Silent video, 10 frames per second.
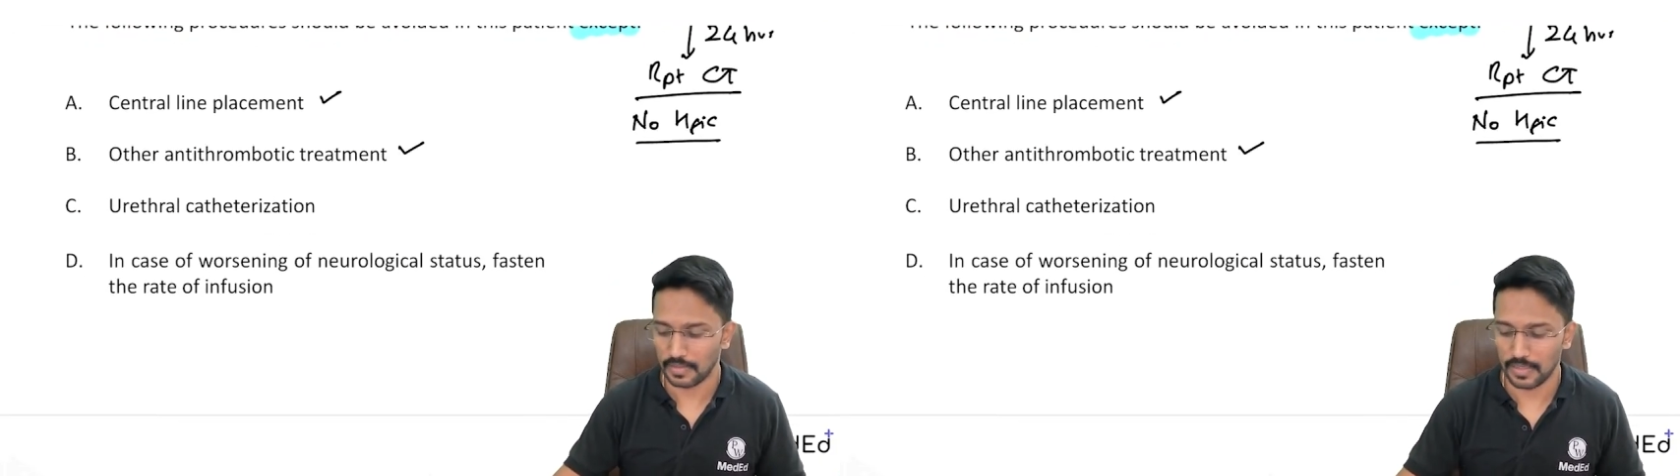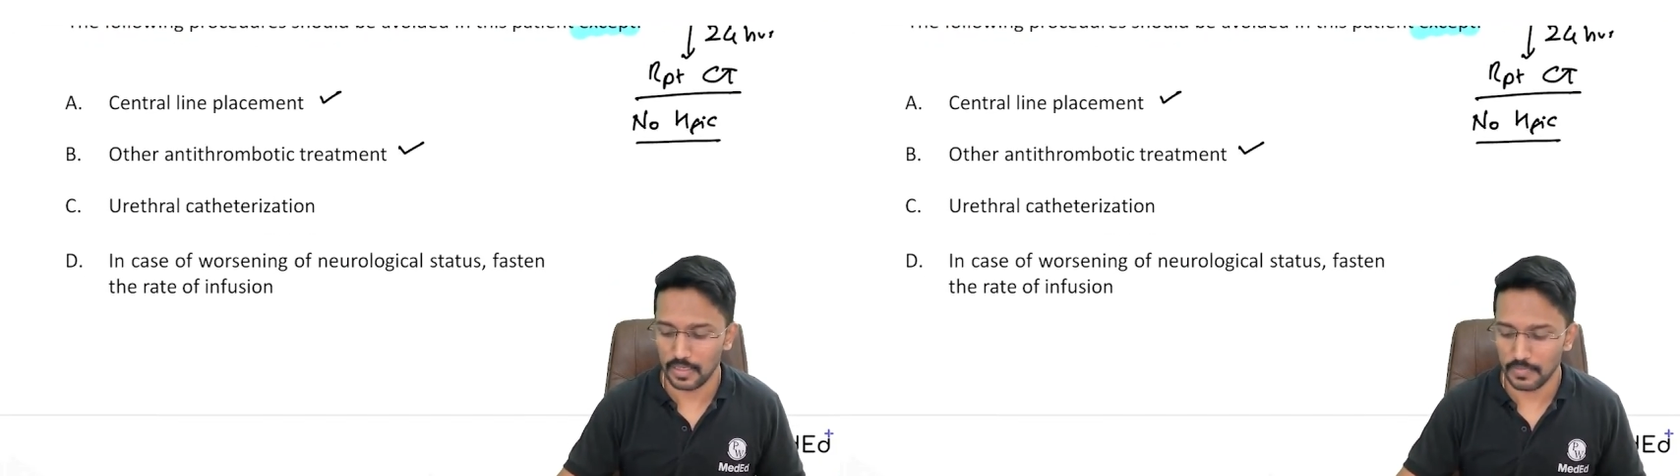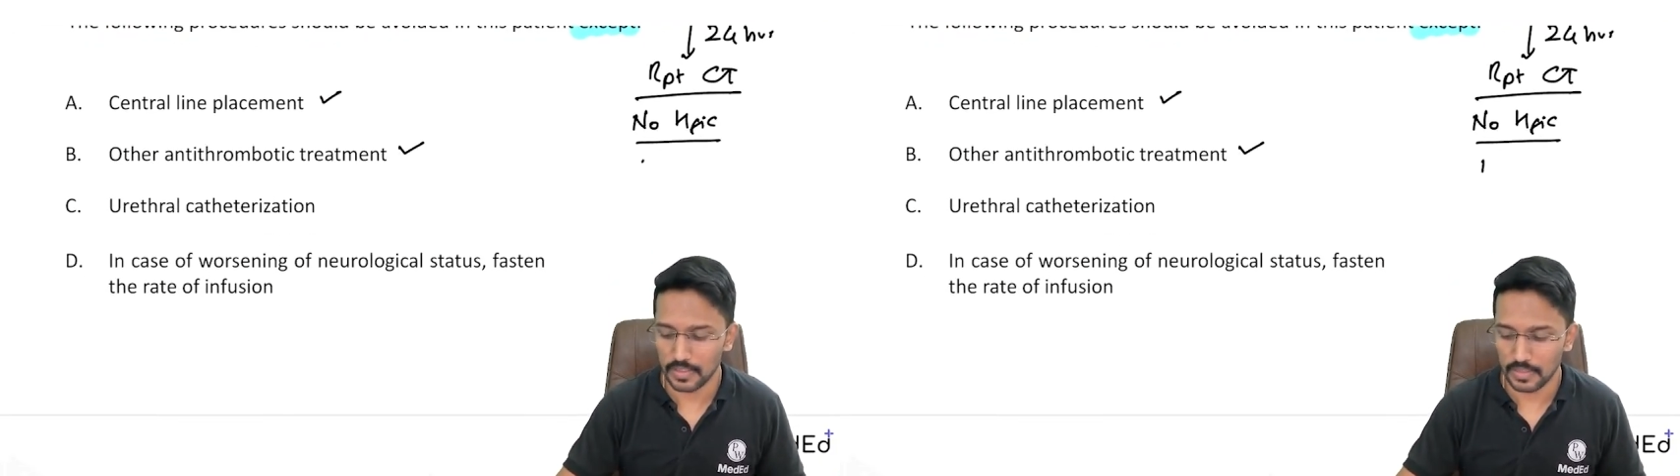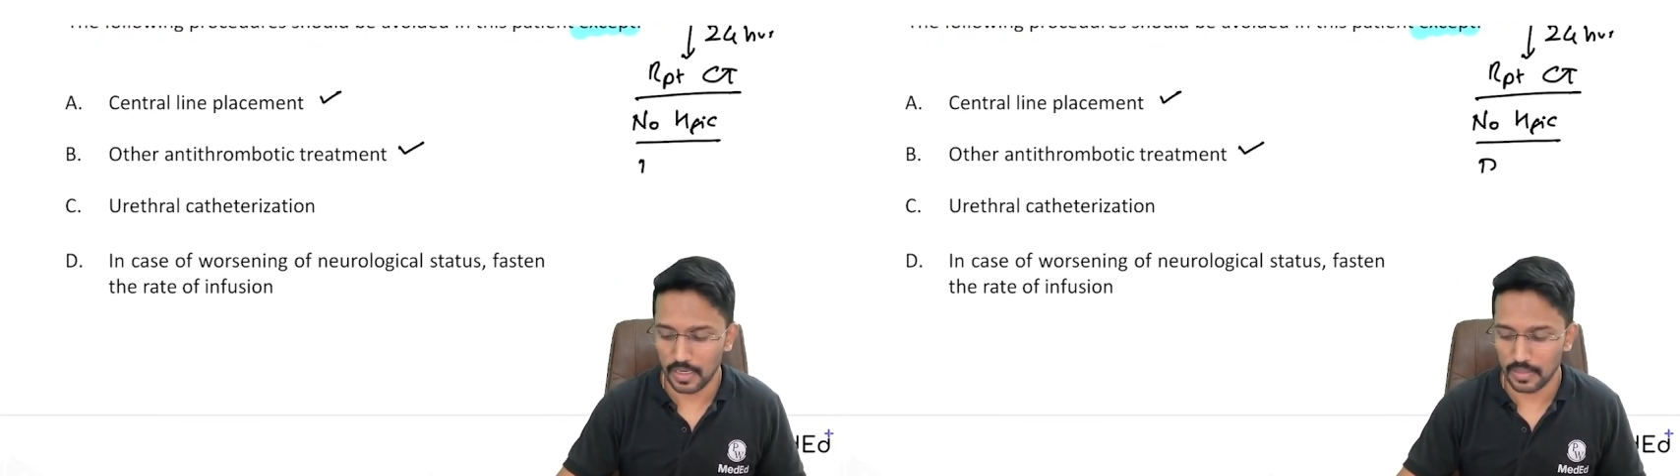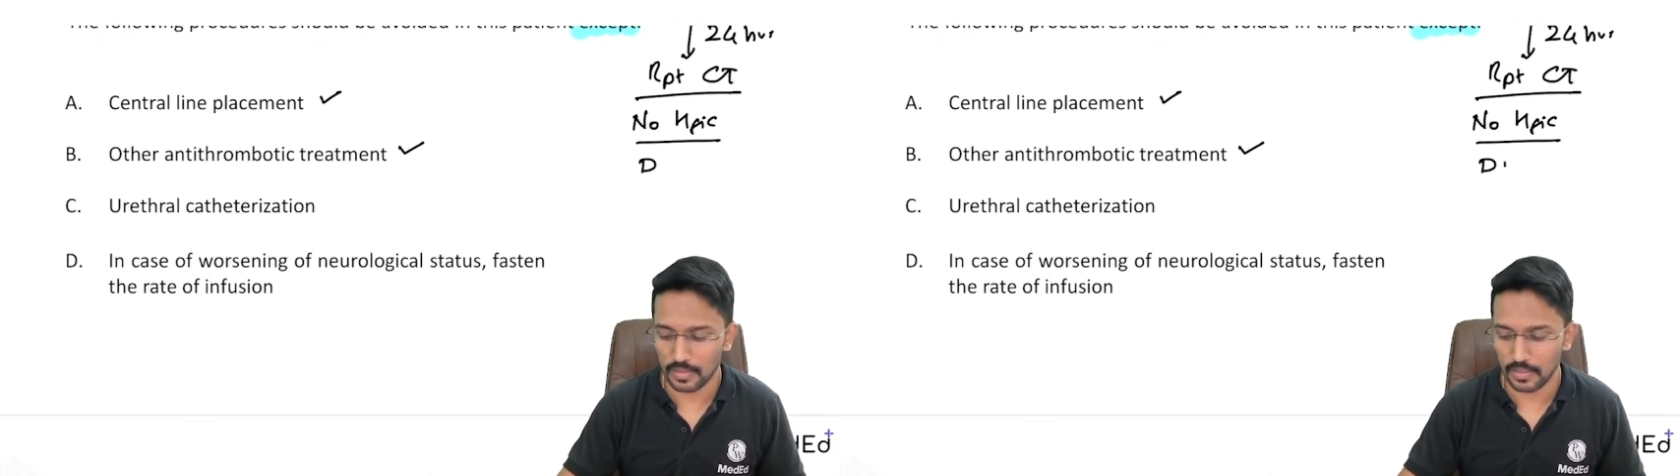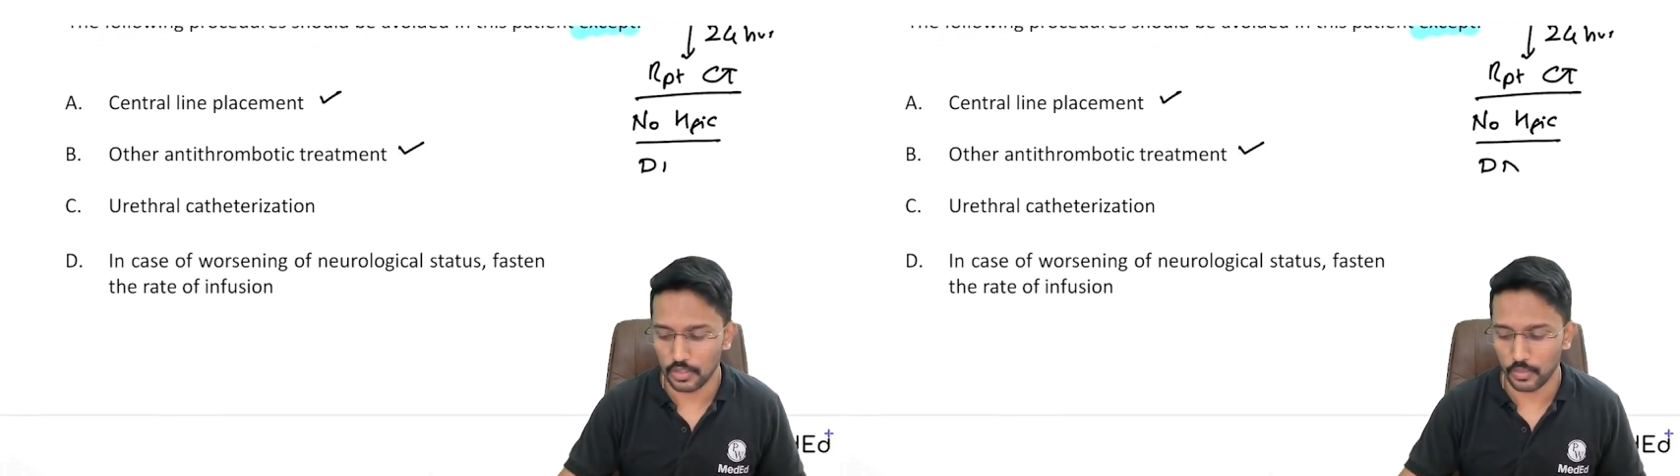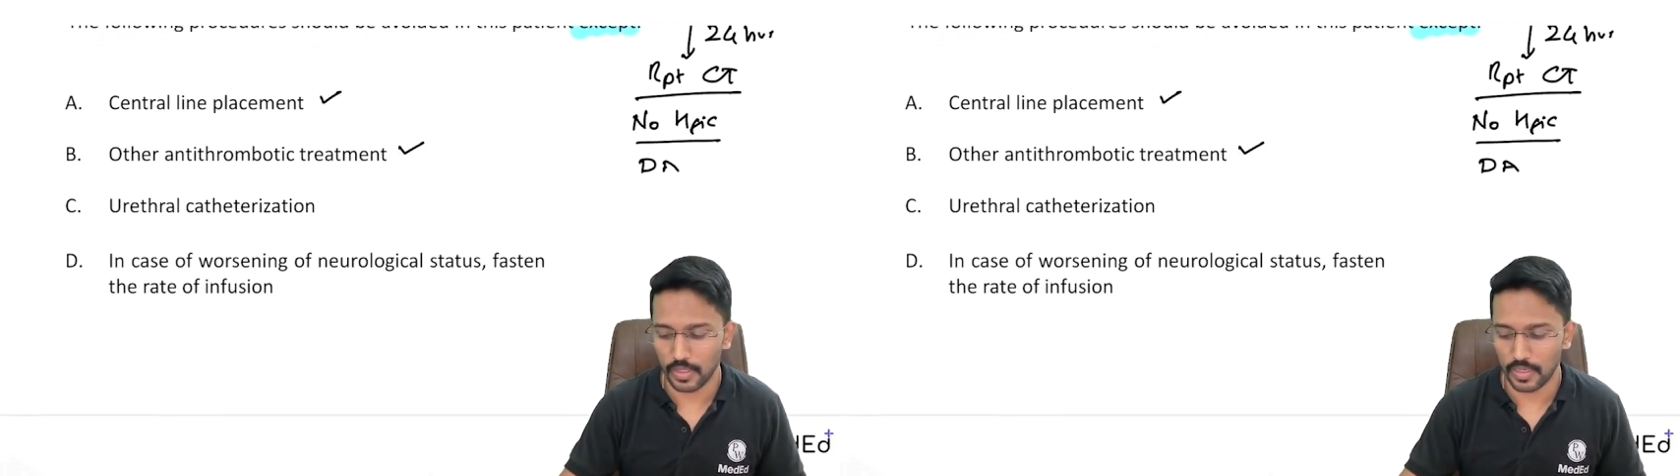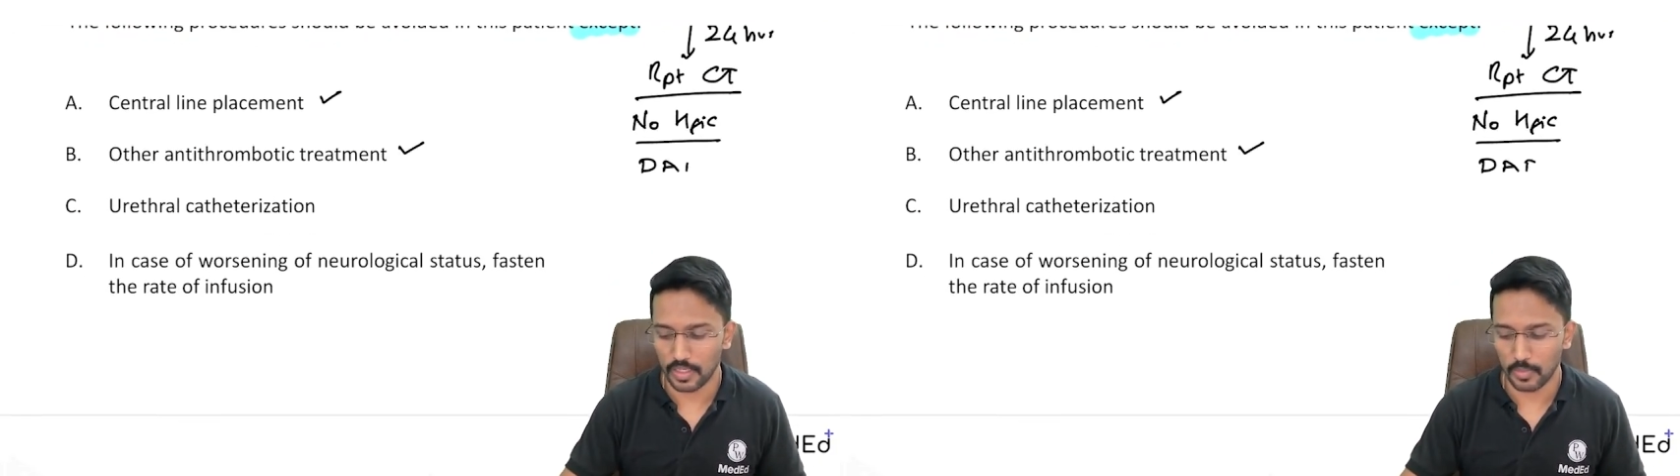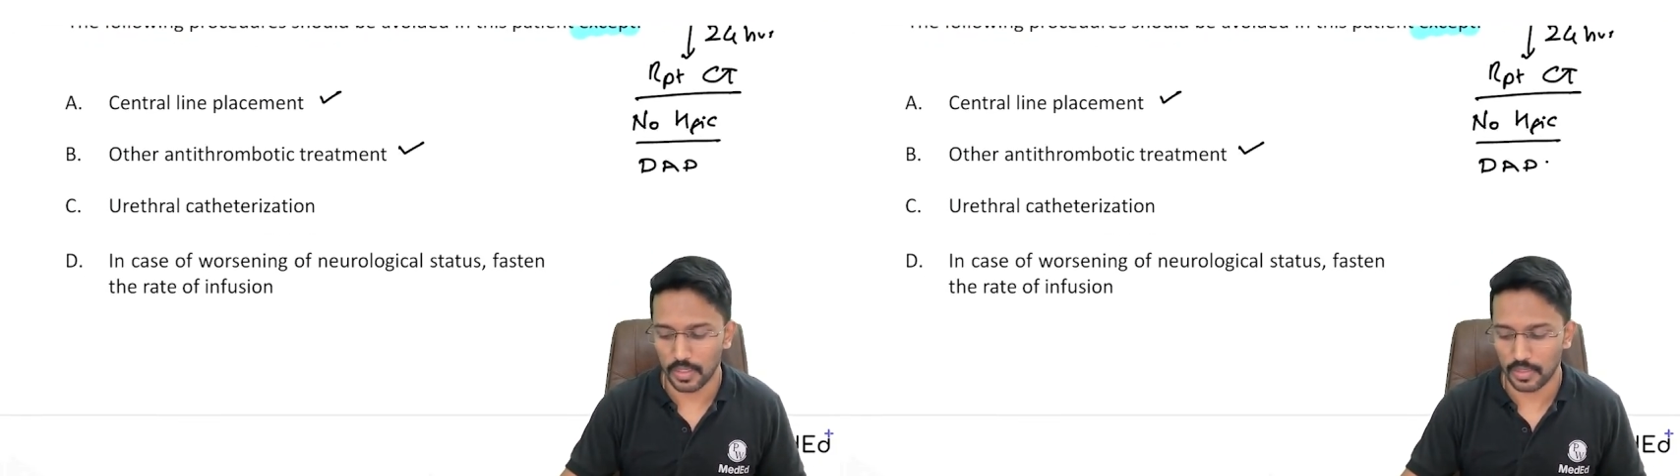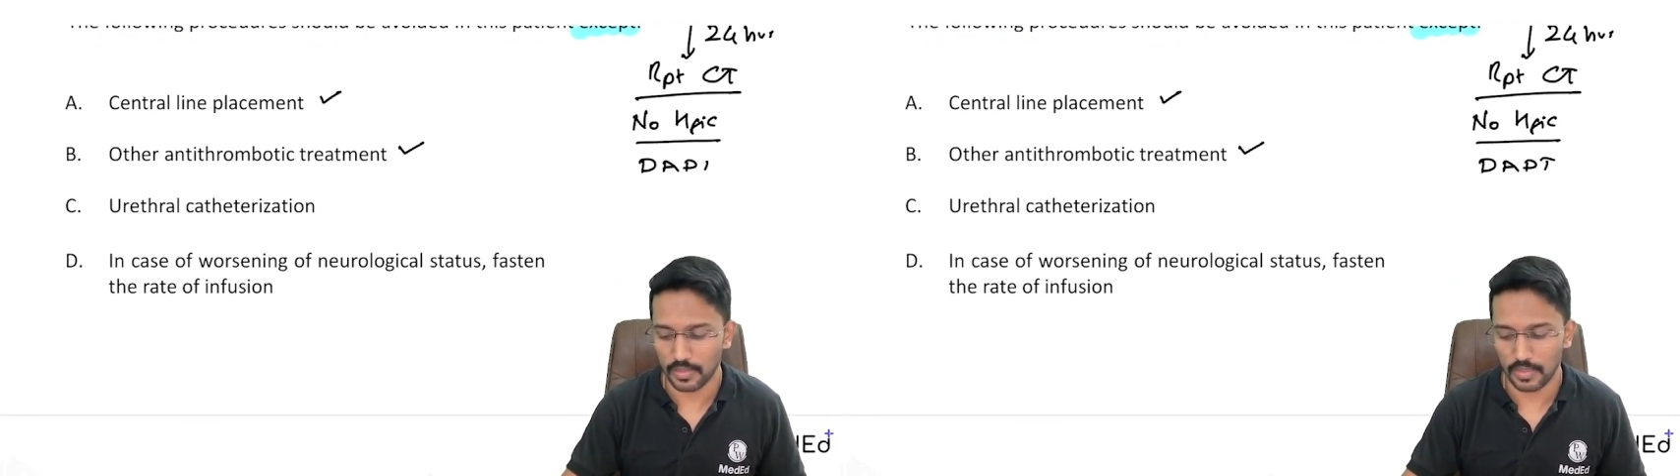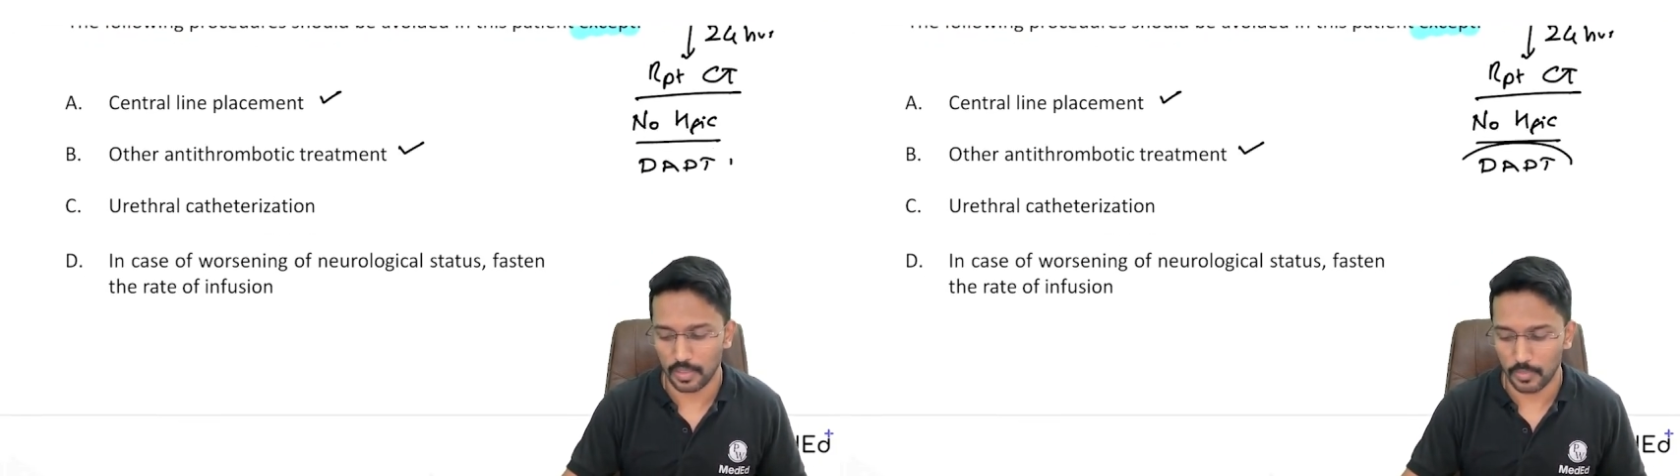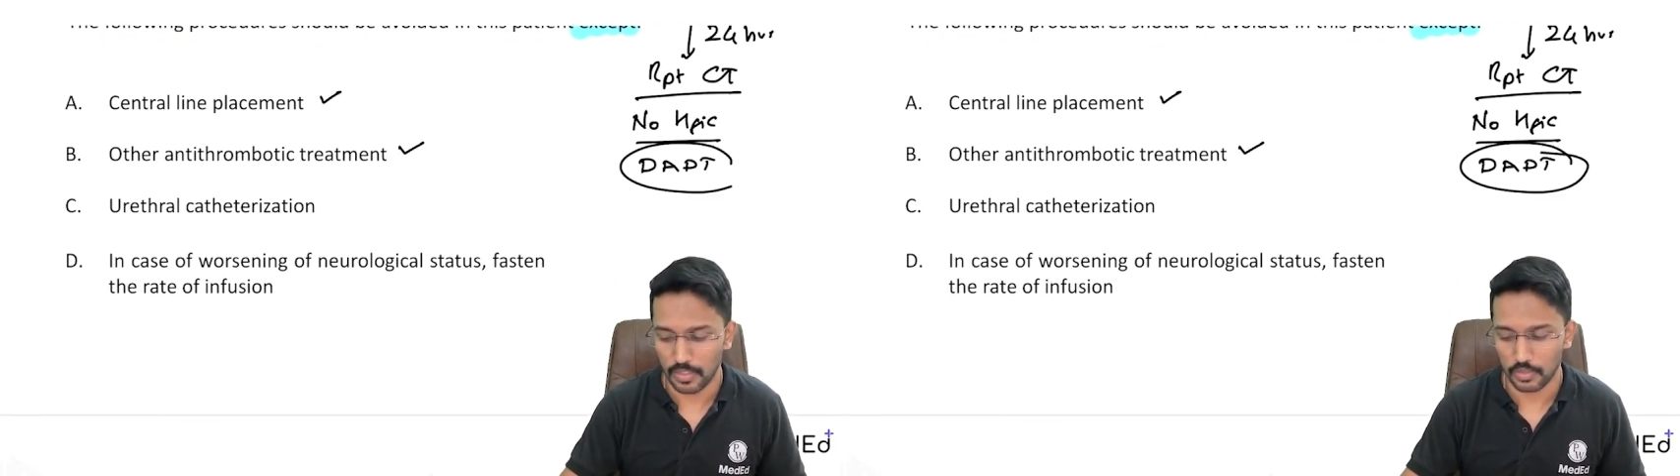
then we start the dual antiplatelet therapy.